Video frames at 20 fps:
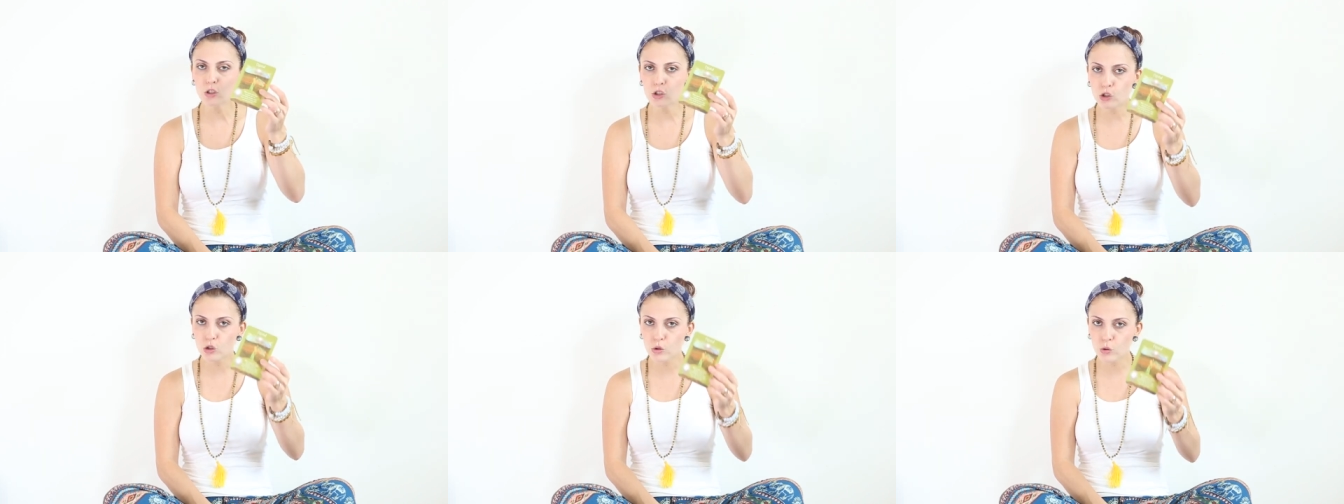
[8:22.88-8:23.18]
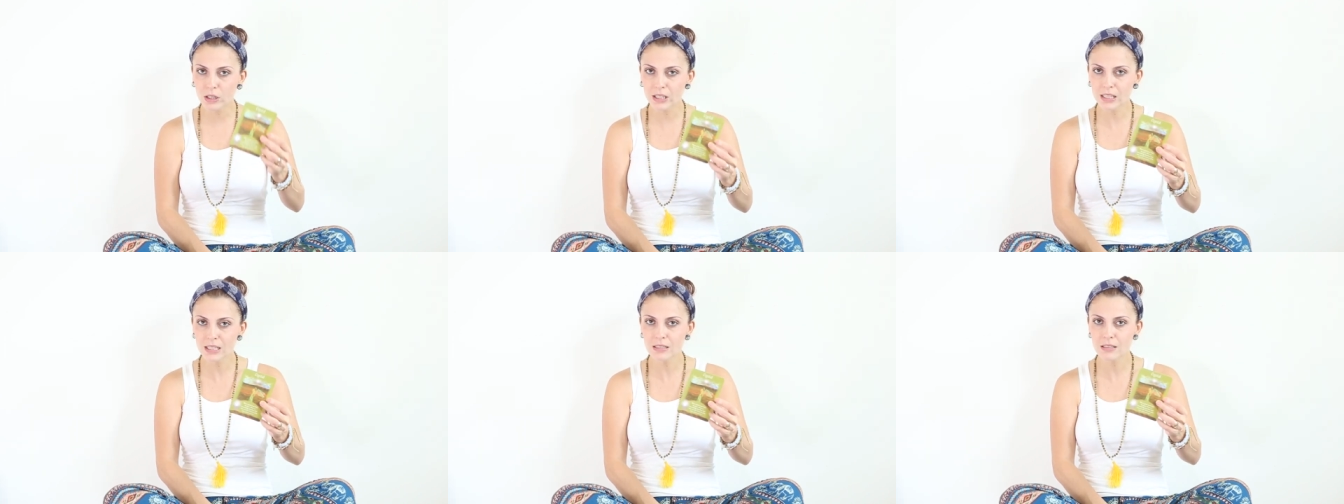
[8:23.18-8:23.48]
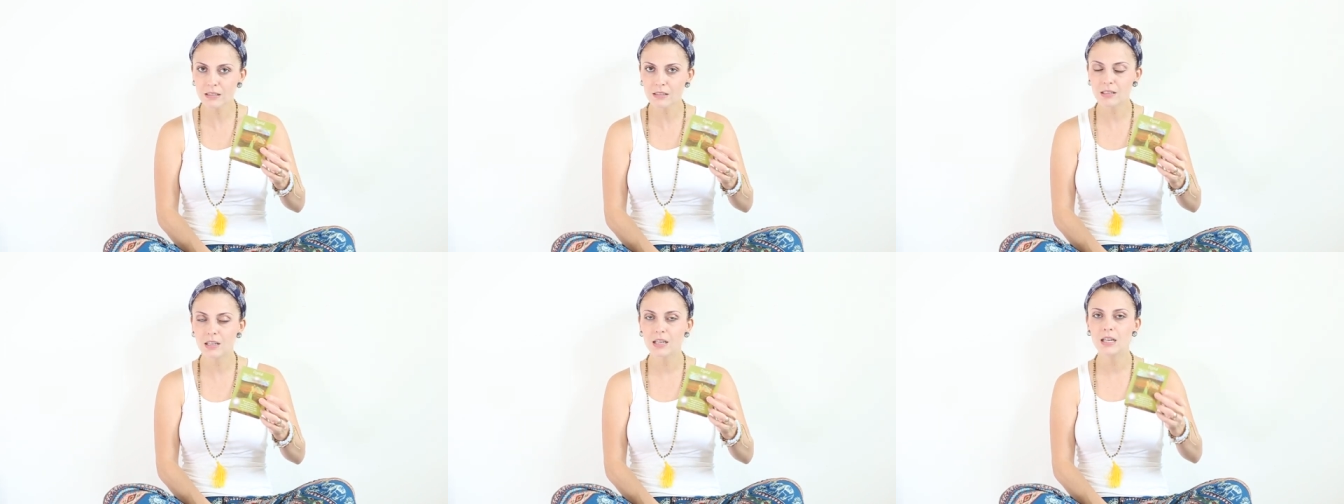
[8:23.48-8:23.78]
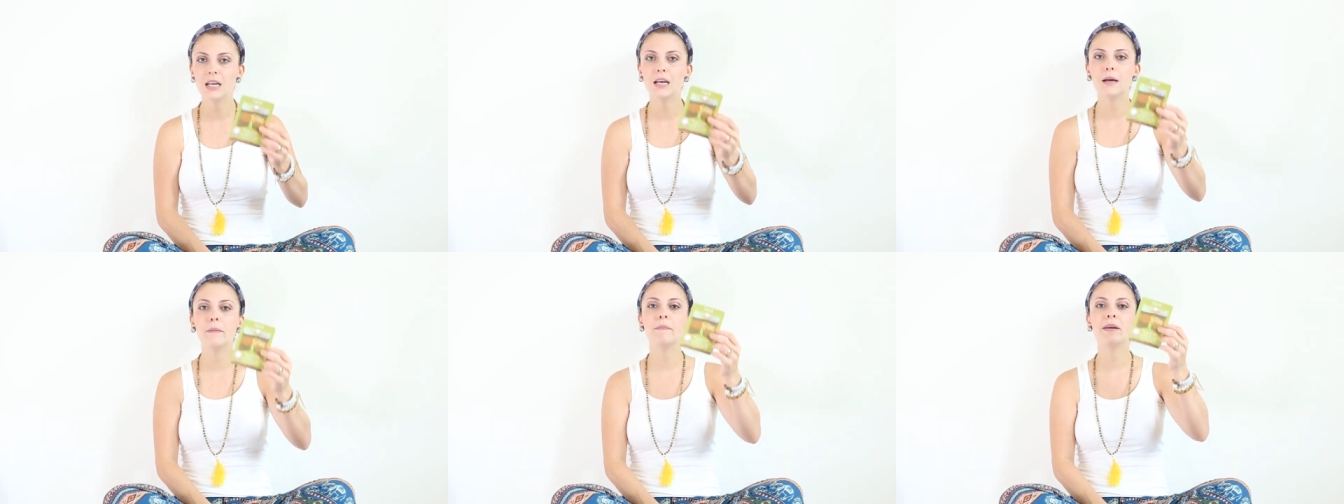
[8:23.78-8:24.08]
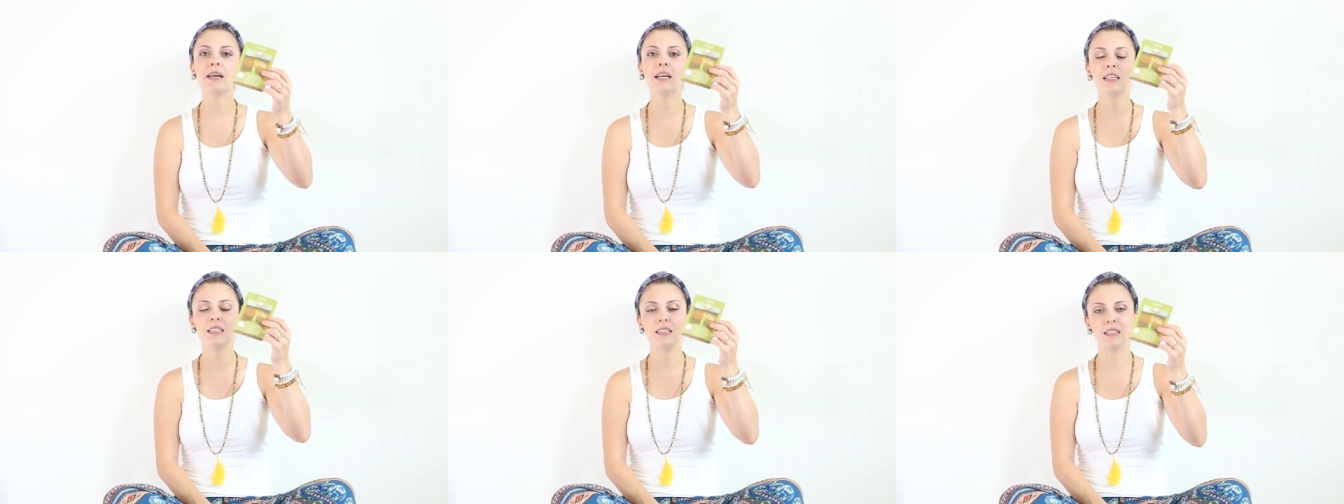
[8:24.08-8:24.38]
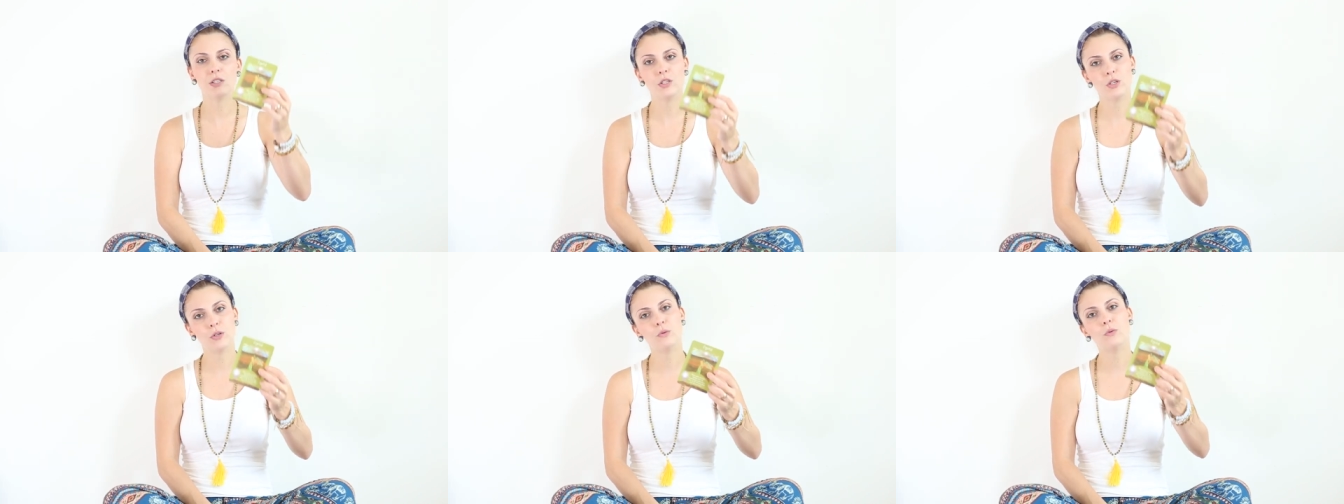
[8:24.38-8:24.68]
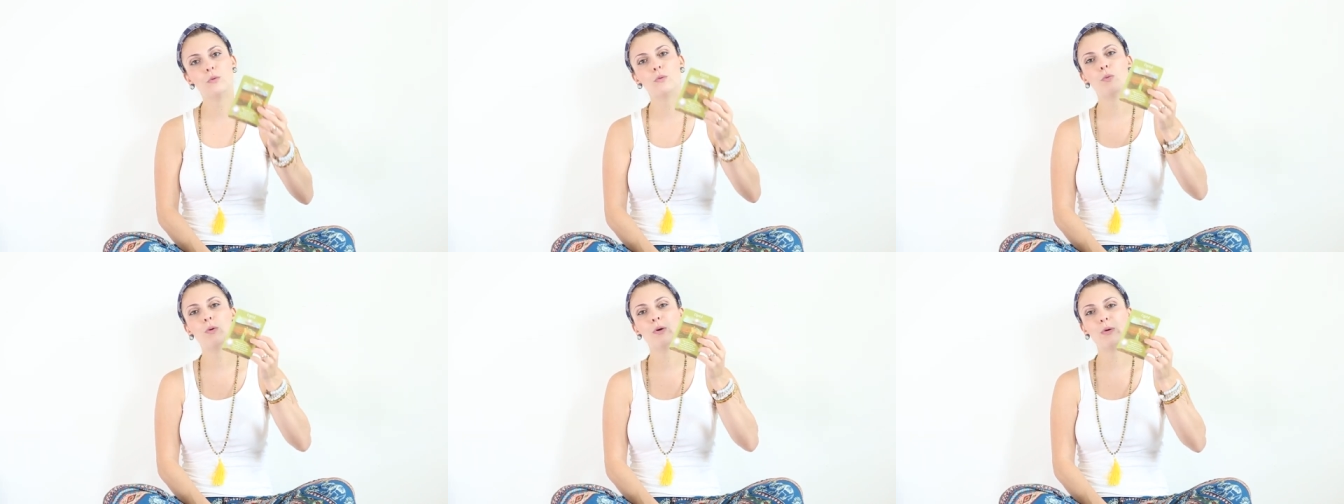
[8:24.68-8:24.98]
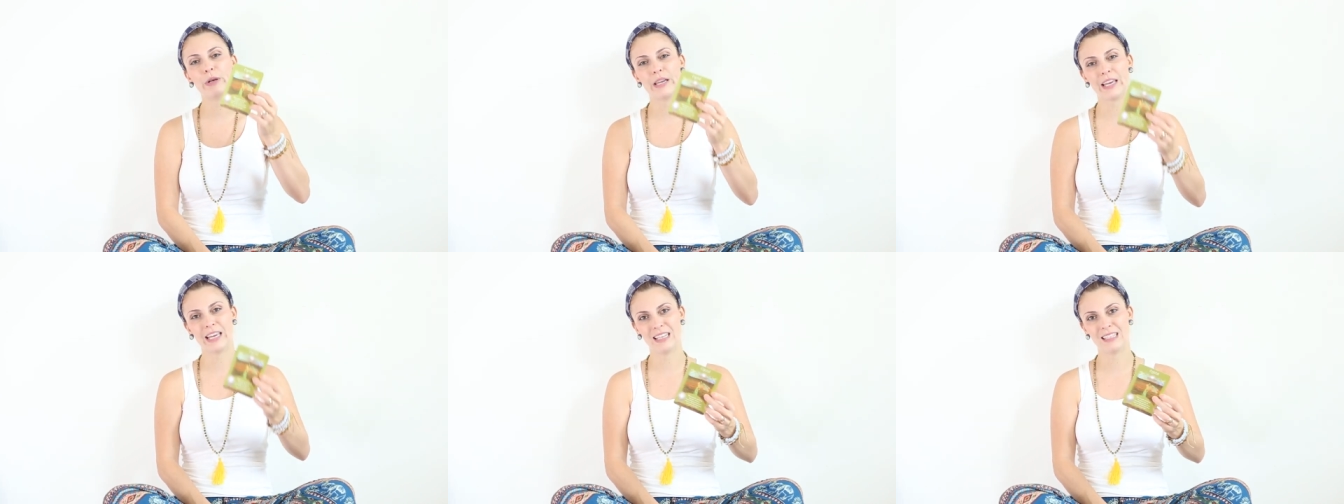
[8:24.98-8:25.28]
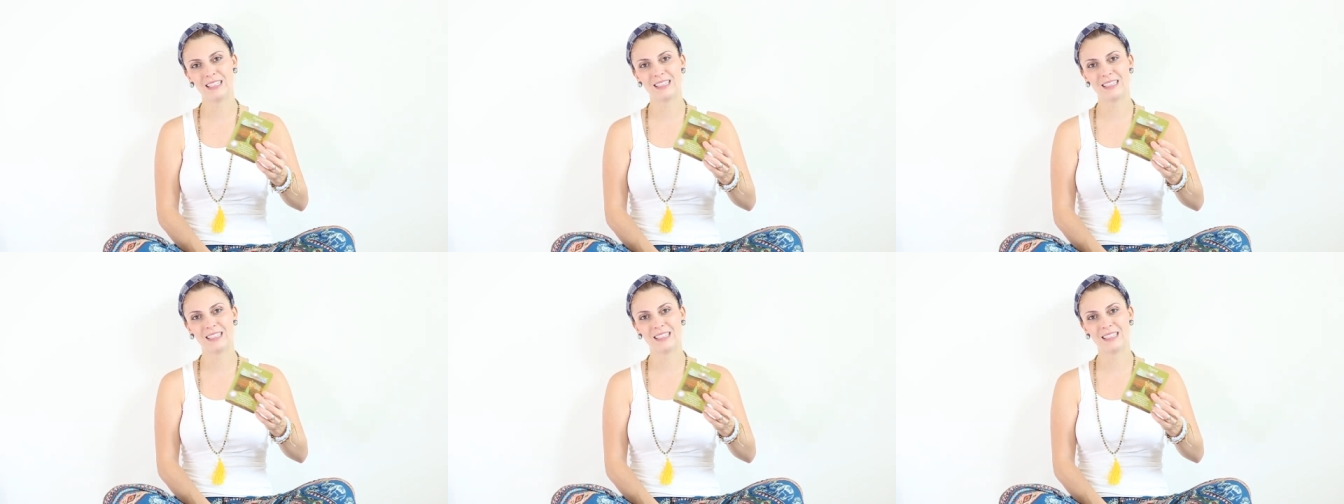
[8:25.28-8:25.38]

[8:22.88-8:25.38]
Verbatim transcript: trust because you will get